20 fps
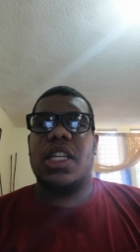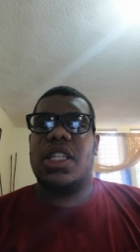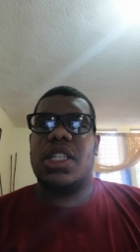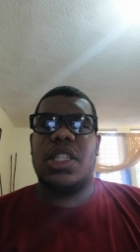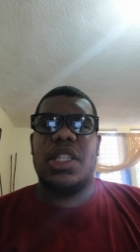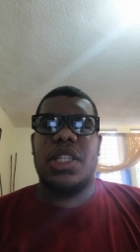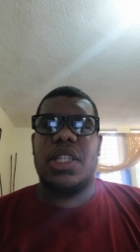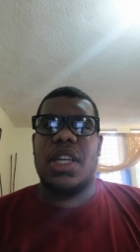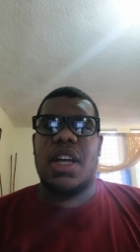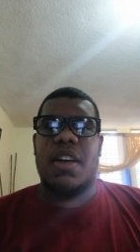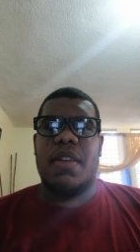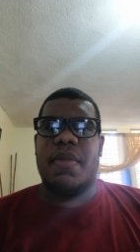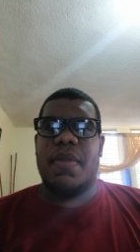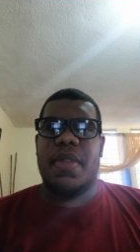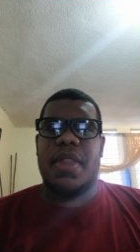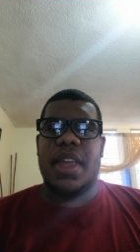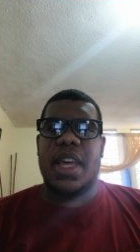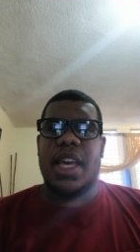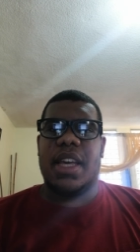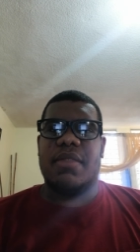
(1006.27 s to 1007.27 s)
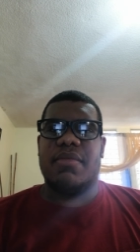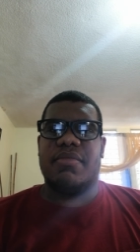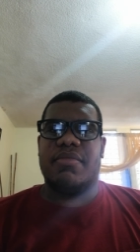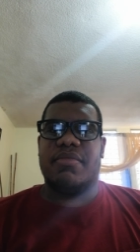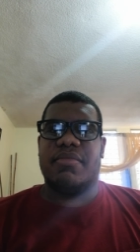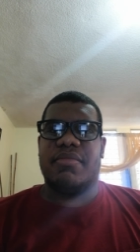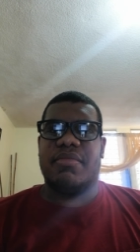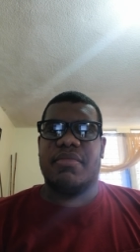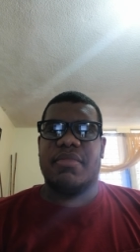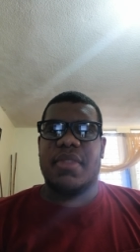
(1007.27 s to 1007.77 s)
something
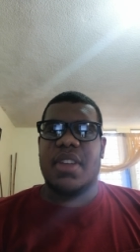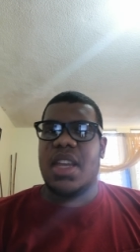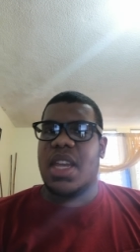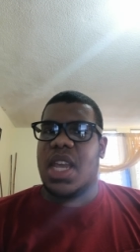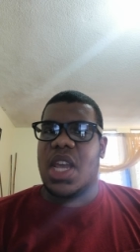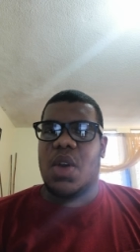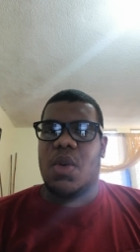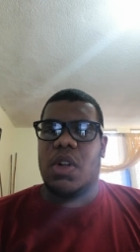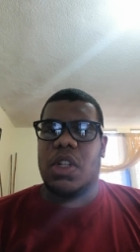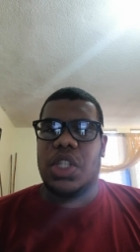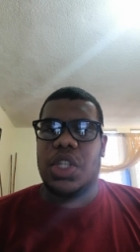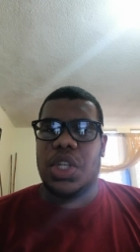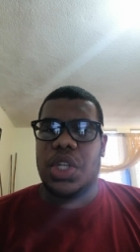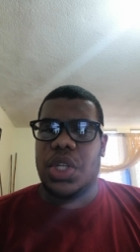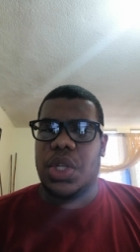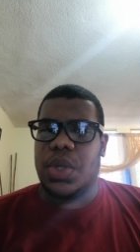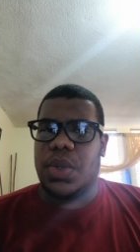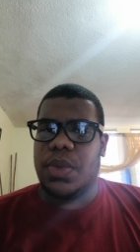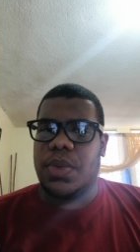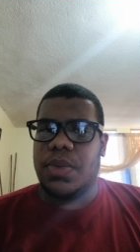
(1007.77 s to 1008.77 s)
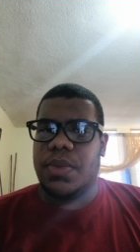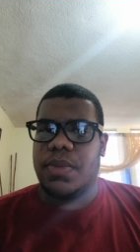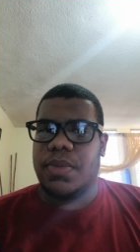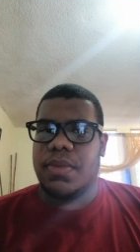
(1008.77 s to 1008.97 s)
equal to you,